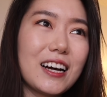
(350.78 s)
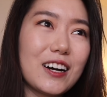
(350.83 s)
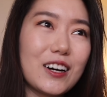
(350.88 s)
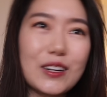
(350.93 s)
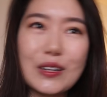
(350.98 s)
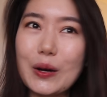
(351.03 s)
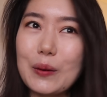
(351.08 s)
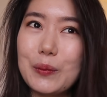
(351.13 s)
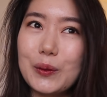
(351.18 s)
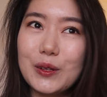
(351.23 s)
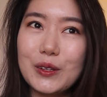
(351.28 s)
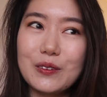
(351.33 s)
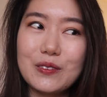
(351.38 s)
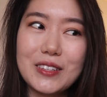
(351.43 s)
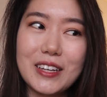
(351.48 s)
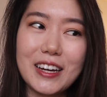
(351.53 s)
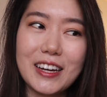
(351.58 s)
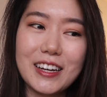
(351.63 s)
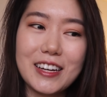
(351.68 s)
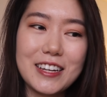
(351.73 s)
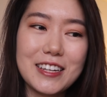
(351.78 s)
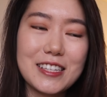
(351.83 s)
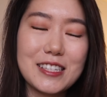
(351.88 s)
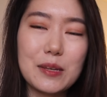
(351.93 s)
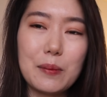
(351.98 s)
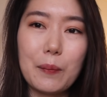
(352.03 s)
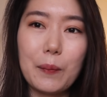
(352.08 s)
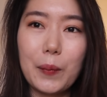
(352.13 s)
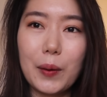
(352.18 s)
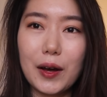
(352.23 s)
a couple of days,
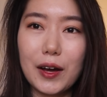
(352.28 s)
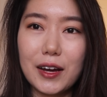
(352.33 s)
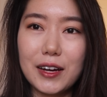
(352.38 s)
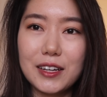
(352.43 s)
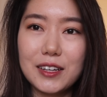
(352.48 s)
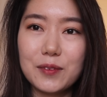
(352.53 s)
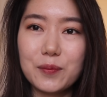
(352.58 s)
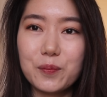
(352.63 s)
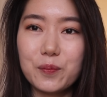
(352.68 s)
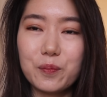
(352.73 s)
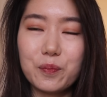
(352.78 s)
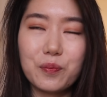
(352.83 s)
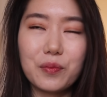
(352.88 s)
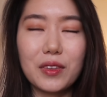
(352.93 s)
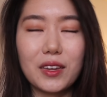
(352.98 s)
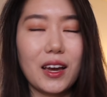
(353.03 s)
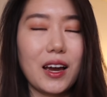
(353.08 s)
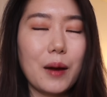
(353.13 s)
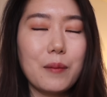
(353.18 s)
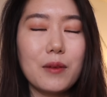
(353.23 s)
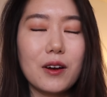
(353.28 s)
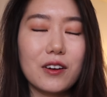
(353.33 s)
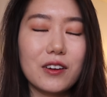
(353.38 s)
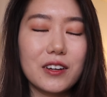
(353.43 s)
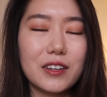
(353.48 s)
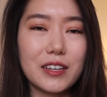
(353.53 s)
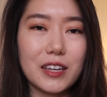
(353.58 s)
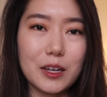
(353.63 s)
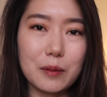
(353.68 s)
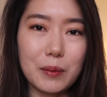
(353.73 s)
but I'm not
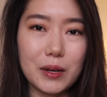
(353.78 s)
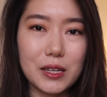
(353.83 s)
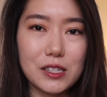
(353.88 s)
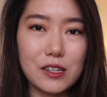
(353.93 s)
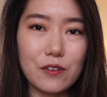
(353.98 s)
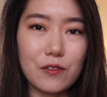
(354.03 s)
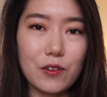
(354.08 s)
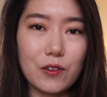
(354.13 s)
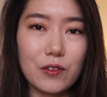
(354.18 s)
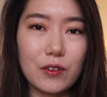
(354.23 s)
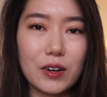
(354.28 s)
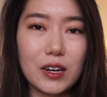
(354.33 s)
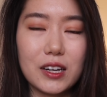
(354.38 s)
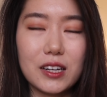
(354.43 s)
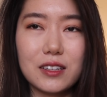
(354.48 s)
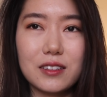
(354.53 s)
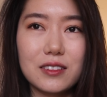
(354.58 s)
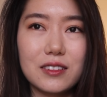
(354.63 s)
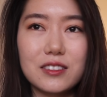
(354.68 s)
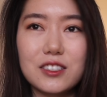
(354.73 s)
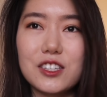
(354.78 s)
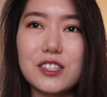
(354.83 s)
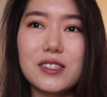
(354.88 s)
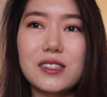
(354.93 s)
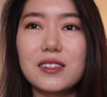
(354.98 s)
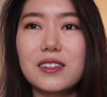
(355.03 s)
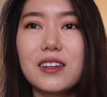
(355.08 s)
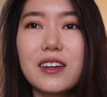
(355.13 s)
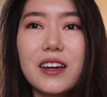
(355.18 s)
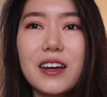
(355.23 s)
gonna kick myself over it,
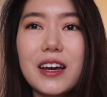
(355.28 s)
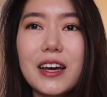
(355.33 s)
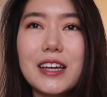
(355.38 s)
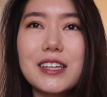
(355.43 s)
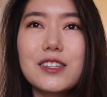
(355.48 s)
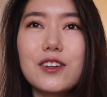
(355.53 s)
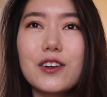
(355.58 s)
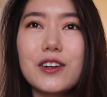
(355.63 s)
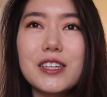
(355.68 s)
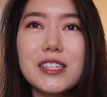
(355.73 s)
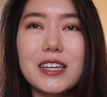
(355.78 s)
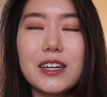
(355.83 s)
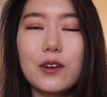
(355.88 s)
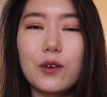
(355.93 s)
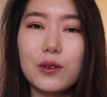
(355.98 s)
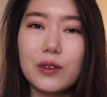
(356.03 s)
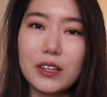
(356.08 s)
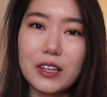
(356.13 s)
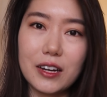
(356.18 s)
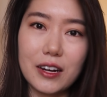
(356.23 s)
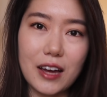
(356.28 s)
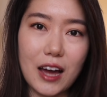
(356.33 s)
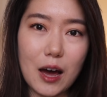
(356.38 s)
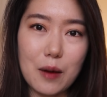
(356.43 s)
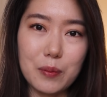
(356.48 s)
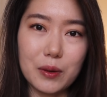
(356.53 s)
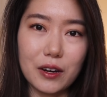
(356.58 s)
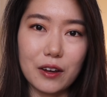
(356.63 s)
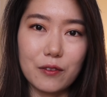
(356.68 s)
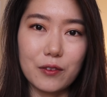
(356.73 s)
just as long as I don't let it
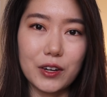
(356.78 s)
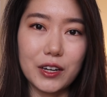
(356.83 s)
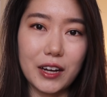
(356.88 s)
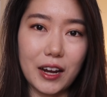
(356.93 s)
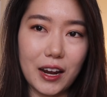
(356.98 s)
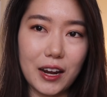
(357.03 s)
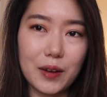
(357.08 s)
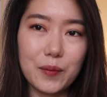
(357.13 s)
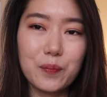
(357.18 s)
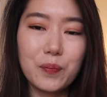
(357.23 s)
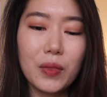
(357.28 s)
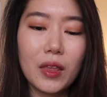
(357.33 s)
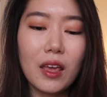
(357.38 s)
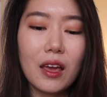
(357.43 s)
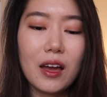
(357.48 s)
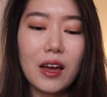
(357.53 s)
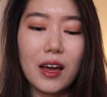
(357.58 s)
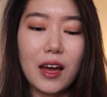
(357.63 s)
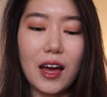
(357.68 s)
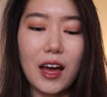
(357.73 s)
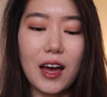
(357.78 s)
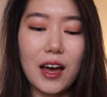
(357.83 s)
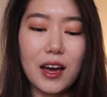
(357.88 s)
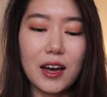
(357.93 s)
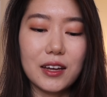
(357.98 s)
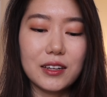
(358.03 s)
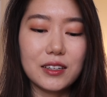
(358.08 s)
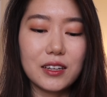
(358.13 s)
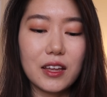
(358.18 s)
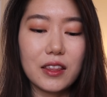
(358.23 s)
happen every day.
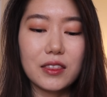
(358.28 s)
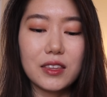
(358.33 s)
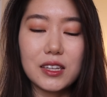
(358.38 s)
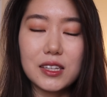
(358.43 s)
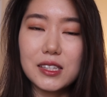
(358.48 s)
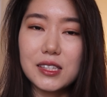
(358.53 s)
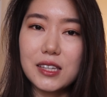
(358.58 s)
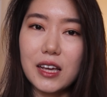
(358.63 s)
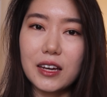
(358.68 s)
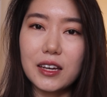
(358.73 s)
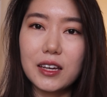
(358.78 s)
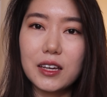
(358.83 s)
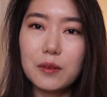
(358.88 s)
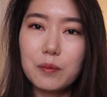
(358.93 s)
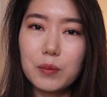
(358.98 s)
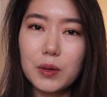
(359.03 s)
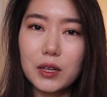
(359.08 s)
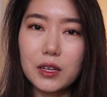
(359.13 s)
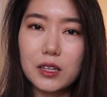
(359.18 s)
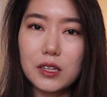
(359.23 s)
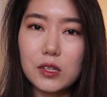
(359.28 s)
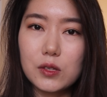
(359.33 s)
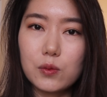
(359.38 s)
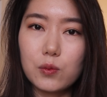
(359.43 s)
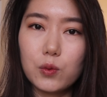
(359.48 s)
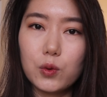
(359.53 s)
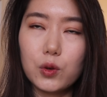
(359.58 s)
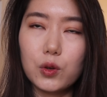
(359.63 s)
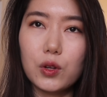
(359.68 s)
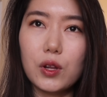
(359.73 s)
And the second biggest
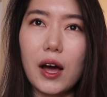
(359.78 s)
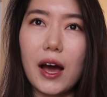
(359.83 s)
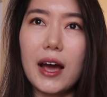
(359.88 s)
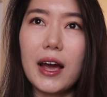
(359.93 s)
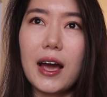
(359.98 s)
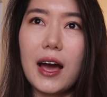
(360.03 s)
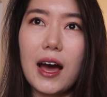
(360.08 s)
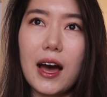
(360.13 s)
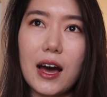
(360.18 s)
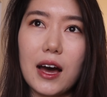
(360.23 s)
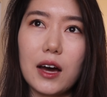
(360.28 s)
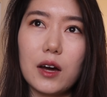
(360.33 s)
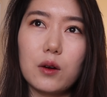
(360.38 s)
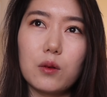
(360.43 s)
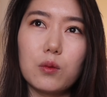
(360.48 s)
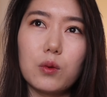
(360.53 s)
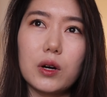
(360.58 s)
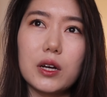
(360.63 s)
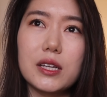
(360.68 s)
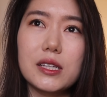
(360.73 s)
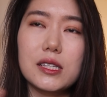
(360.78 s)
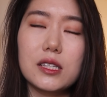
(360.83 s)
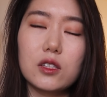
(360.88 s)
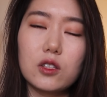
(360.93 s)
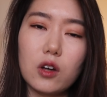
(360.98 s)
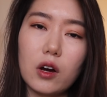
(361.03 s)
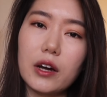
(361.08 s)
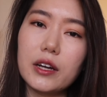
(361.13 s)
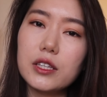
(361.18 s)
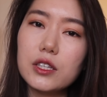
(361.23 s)
rule I had was
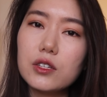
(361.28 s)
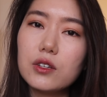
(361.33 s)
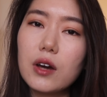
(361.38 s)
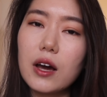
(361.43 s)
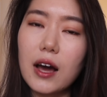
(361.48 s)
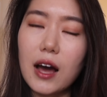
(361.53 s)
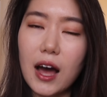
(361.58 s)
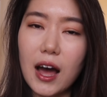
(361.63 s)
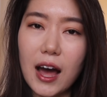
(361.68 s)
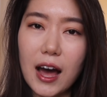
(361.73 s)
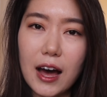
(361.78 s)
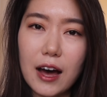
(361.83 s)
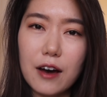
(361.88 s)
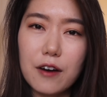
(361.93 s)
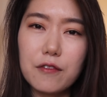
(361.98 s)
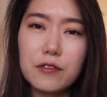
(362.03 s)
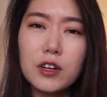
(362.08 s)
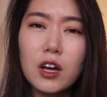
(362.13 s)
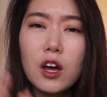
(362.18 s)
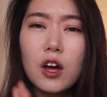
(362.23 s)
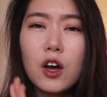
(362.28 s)
not to have